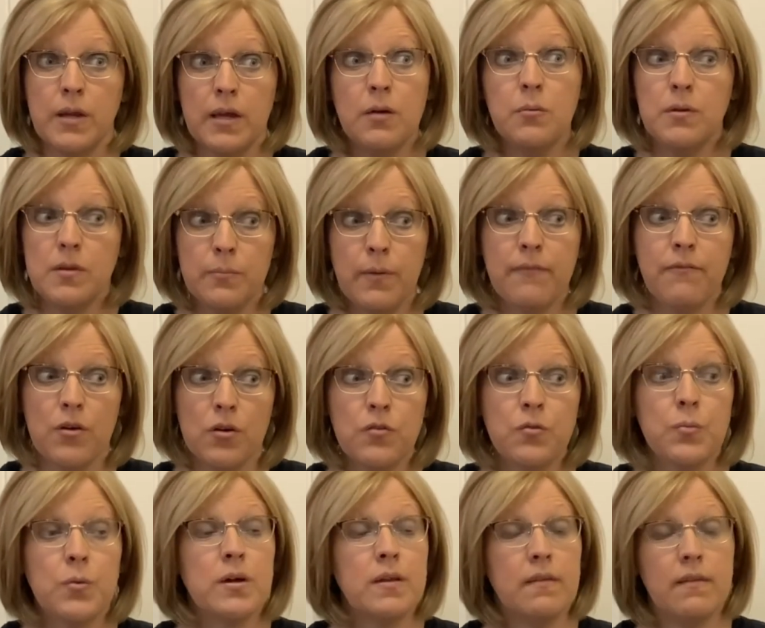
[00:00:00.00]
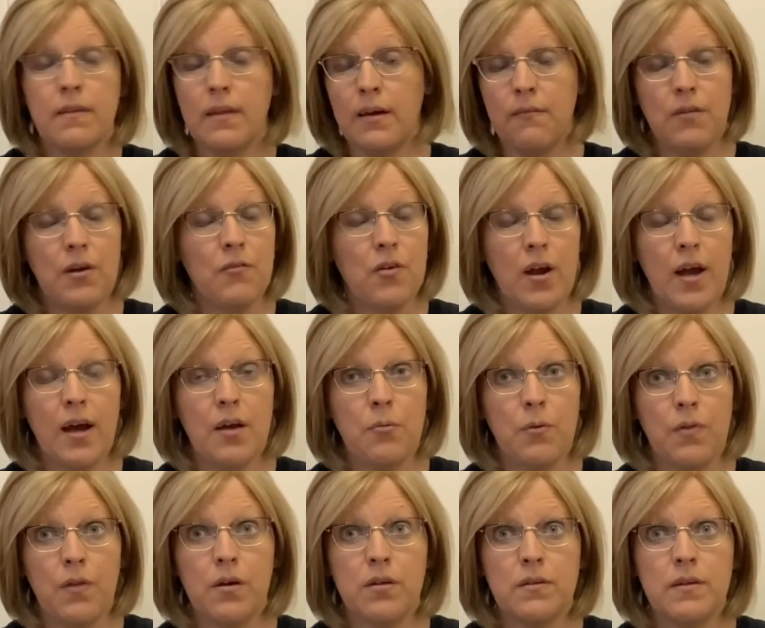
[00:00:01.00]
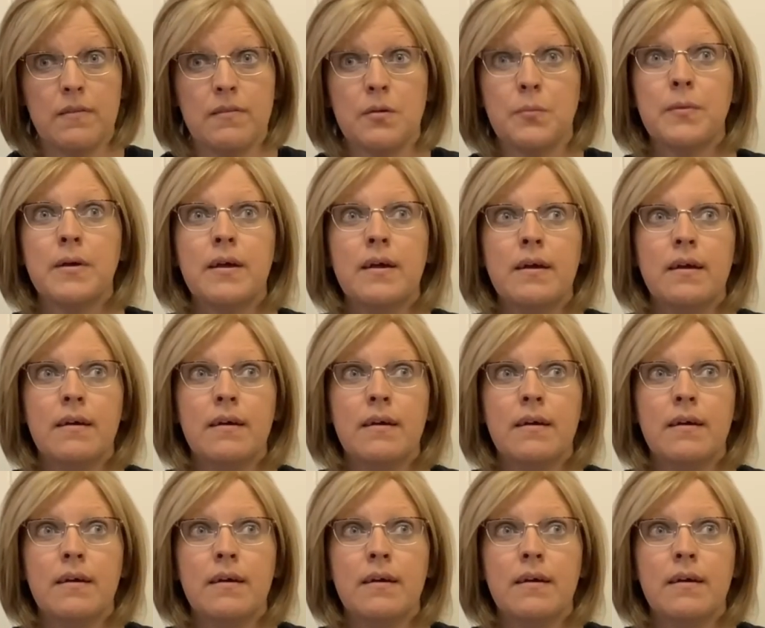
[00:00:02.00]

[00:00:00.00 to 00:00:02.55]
He was my first one I've ever had with autism.